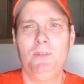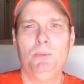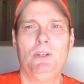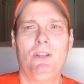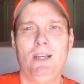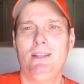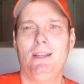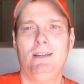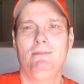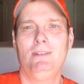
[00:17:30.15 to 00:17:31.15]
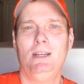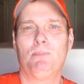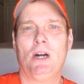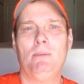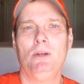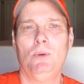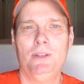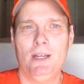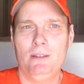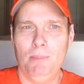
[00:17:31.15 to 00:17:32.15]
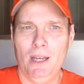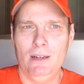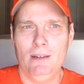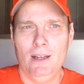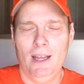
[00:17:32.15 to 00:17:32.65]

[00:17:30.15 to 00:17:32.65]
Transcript: you would think that he probably won that debate.